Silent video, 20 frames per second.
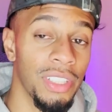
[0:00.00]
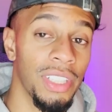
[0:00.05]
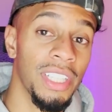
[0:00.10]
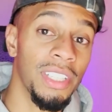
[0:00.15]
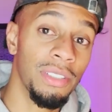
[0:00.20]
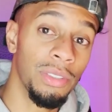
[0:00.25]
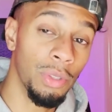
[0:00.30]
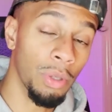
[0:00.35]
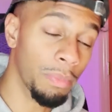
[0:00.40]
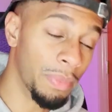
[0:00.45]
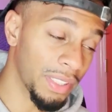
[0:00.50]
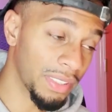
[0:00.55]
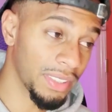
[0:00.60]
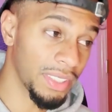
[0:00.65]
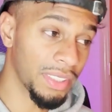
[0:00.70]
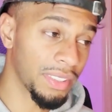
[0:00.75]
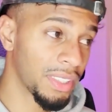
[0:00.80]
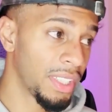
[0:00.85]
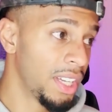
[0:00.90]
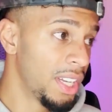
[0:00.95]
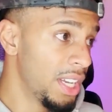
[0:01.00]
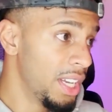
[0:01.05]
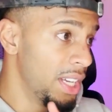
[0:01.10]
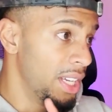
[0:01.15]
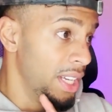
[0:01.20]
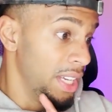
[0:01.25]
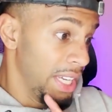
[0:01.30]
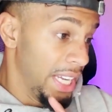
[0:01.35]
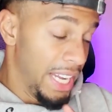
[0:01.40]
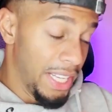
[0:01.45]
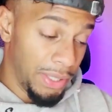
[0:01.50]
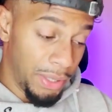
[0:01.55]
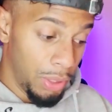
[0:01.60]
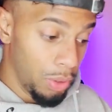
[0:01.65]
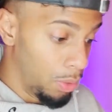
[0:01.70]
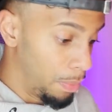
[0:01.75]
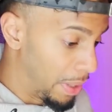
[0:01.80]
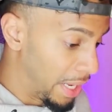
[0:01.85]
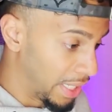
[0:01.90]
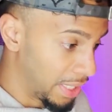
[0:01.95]
into your business, into
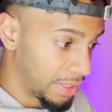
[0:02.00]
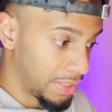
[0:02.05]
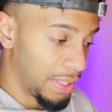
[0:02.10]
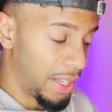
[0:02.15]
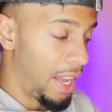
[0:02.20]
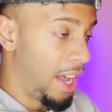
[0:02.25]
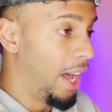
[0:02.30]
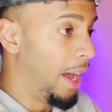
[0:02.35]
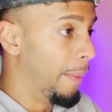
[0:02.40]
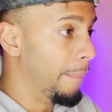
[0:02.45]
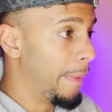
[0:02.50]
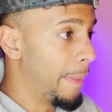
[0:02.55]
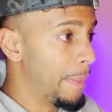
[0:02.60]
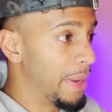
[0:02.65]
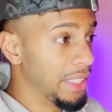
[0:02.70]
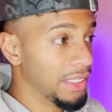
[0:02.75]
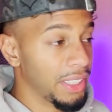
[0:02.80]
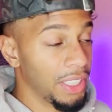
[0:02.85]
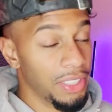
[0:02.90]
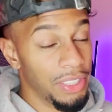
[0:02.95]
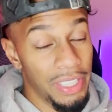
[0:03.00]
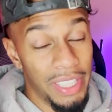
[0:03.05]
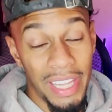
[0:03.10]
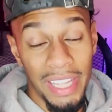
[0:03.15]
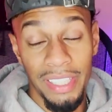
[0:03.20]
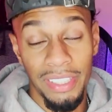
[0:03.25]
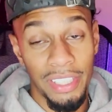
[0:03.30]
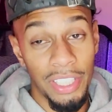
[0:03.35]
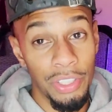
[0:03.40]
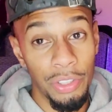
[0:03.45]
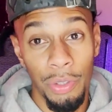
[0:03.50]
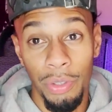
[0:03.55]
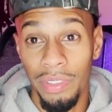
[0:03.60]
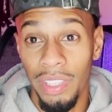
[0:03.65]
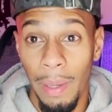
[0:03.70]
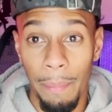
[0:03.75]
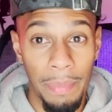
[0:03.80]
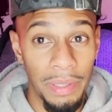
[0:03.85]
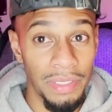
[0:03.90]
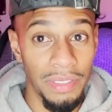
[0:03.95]
your bank. It means that you then can use
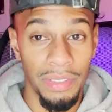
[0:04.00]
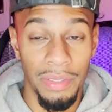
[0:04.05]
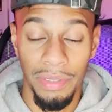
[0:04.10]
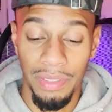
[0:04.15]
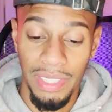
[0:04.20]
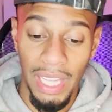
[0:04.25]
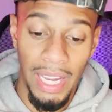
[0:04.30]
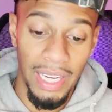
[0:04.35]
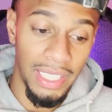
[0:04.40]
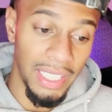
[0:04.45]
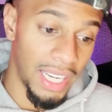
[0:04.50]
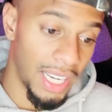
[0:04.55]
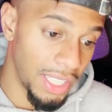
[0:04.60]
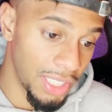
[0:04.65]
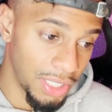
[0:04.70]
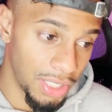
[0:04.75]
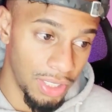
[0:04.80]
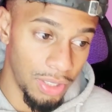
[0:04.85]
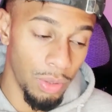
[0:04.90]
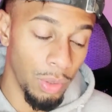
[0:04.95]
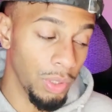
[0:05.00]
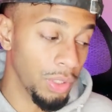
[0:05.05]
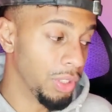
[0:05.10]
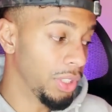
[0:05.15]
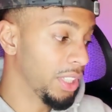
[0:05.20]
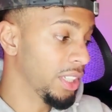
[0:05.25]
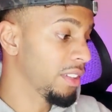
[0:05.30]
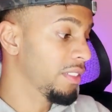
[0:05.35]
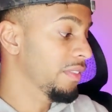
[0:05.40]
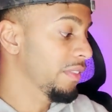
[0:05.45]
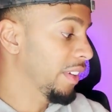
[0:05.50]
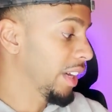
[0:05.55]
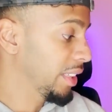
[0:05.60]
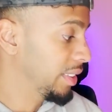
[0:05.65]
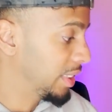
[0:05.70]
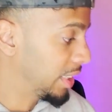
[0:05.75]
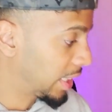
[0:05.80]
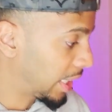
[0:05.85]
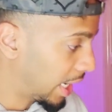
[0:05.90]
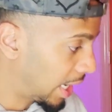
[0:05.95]
that business to stack cash, you can
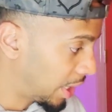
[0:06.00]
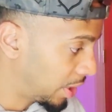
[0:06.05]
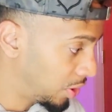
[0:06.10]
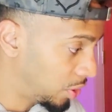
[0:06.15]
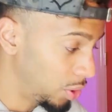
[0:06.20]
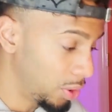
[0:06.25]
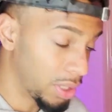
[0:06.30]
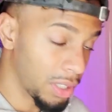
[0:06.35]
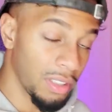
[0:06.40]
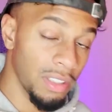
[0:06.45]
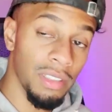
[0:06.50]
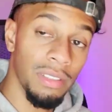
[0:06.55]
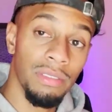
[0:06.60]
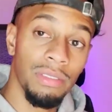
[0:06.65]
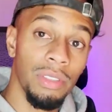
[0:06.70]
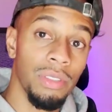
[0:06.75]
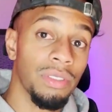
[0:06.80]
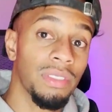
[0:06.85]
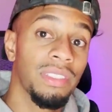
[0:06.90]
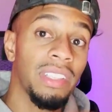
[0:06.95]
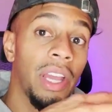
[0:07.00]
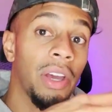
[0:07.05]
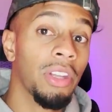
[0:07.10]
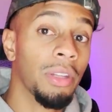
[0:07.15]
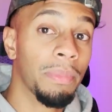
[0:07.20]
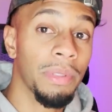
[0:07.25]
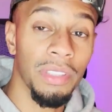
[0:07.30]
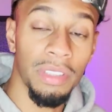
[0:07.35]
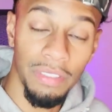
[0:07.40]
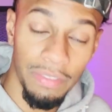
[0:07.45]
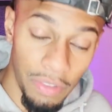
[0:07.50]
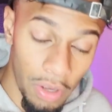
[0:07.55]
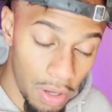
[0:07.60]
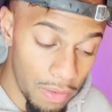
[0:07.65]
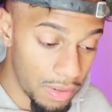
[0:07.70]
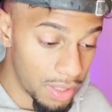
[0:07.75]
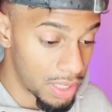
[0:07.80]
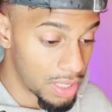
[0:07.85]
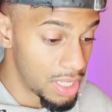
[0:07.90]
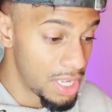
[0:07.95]
invest the cash, you scale the business
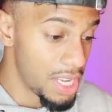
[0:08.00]
further.